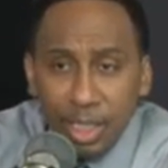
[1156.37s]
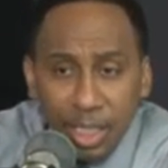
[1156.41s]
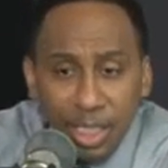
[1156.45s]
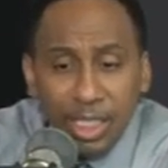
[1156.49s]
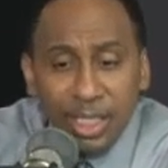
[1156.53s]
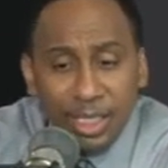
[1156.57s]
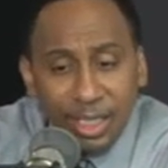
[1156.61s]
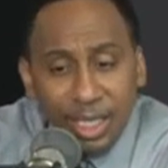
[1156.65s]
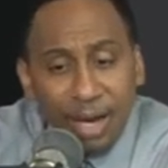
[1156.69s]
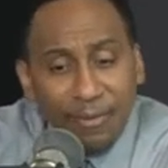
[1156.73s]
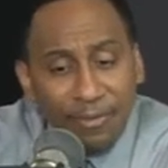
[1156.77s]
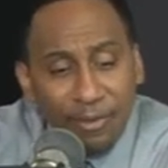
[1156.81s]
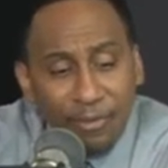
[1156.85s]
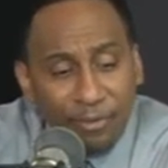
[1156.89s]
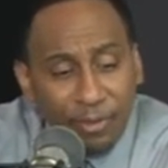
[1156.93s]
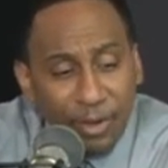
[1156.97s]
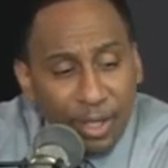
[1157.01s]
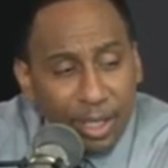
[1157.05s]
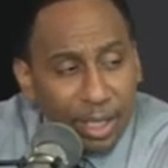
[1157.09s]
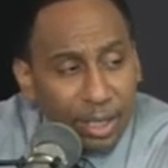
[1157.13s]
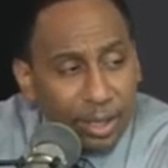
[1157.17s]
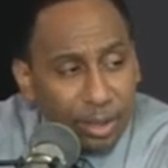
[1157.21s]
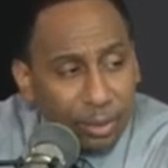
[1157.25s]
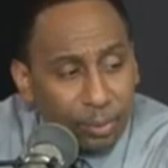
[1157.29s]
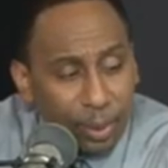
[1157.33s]
This is Kevin
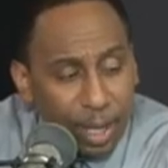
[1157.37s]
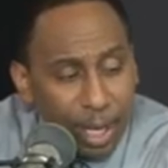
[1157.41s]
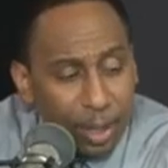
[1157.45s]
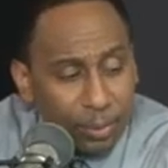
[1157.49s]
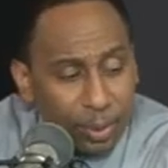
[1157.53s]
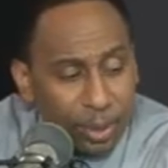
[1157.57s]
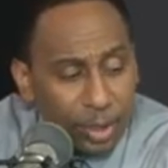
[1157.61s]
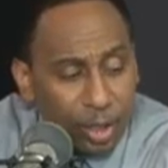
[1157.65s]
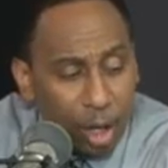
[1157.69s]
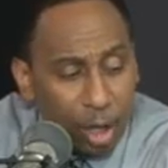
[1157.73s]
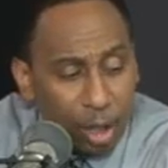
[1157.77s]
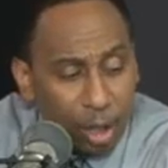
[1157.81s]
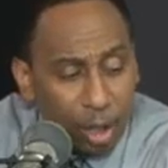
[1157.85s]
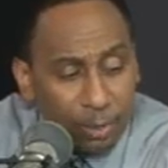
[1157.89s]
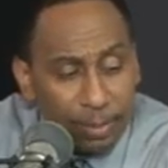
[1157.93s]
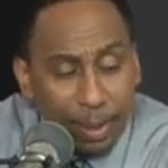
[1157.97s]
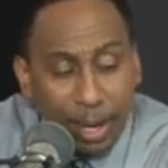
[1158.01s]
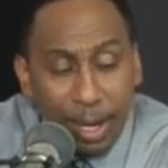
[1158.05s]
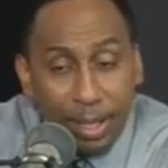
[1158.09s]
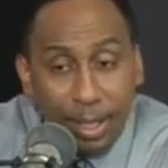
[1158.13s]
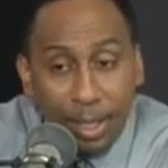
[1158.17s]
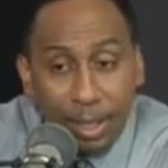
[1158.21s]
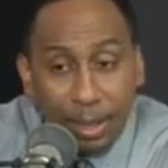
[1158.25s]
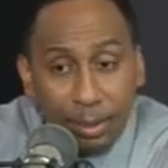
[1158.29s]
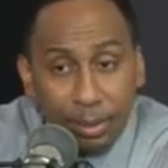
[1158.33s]
freaking Durant we're talking
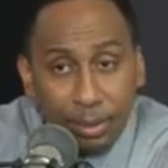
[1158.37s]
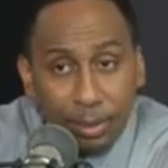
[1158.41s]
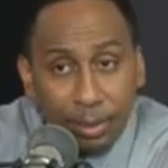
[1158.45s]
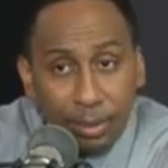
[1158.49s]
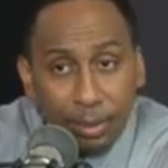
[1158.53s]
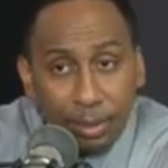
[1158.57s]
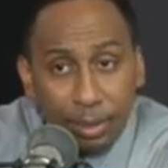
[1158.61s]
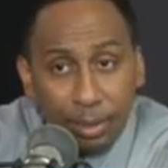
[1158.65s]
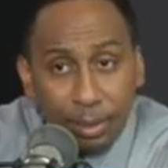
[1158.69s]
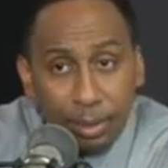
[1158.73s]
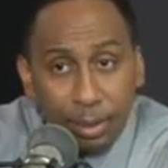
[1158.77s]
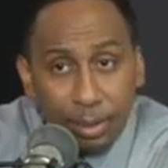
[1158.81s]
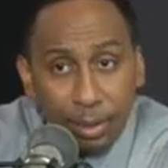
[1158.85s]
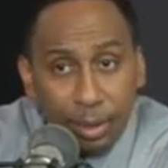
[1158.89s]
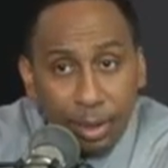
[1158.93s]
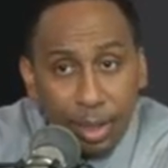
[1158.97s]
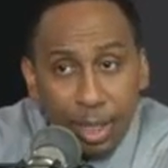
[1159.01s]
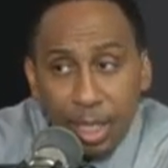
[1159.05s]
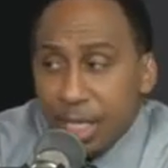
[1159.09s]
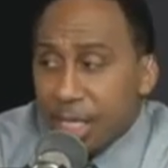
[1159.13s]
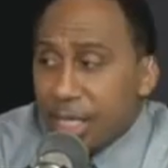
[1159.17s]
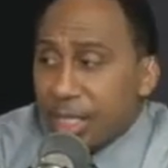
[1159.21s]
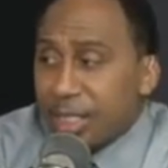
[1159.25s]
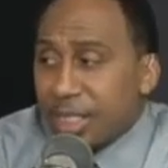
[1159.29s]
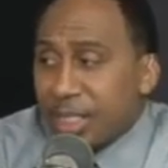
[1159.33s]
about here.
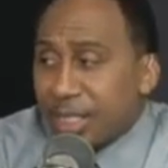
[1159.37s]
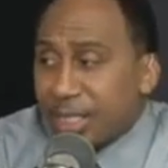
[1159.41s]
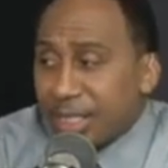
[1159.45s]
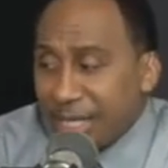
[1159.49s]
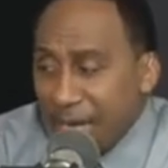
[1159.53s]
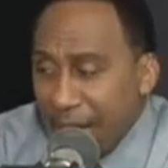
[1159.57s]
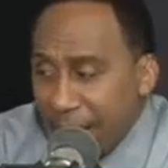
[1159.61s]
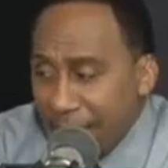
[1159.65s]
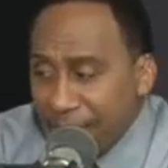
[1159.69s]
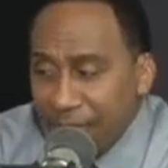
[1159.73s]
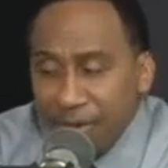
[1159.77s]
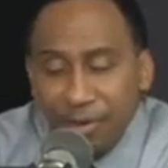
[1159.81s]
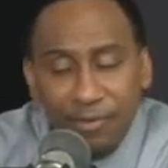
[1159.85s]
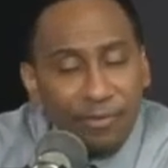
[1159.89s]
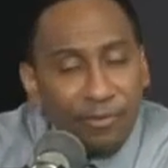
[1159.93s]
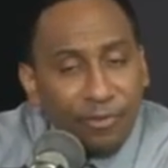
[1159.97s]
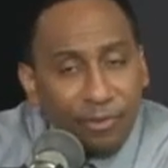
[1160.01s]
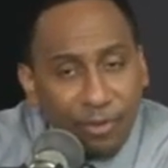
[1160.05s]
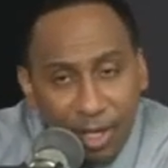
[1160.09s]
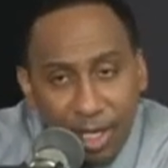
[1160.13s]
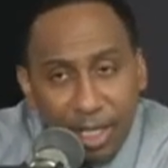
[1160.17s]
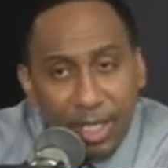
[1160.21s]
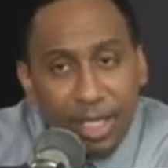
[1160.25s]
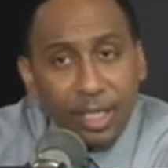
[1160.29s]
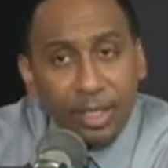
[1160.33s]
This is Kevin
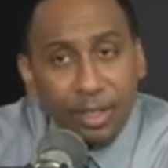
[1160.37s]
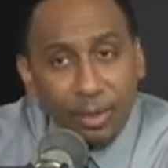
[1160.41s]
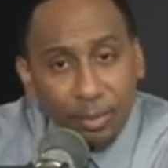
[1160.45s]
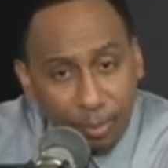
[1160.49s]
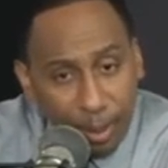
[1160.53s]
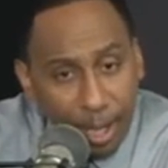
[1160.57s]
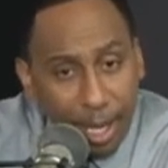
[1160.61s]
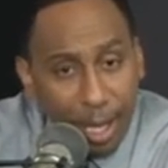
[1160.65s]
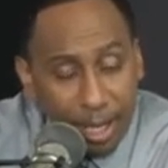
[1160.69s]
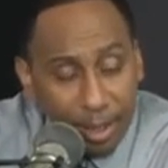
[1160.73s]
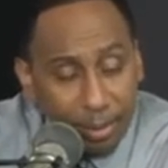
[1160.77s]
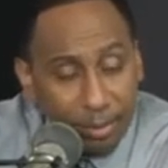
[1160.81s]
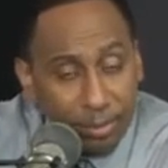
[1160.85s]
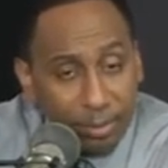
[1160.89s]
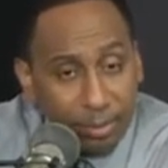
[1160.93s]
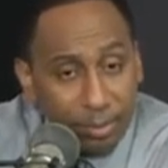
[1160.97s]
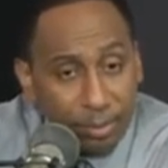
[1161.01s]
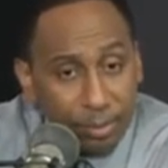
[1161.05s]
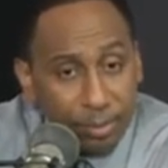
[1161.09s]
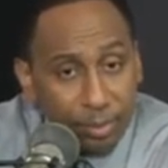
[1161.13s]
freaking Durant.